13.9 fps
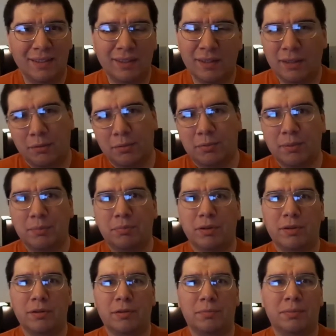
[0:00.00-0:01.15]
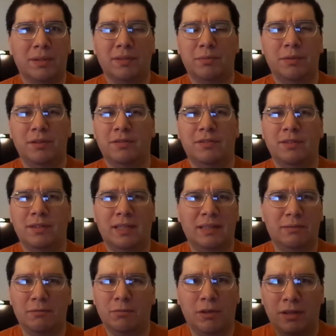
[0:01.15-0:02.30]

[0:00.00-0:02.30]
yeah, along with my brother, because we used to like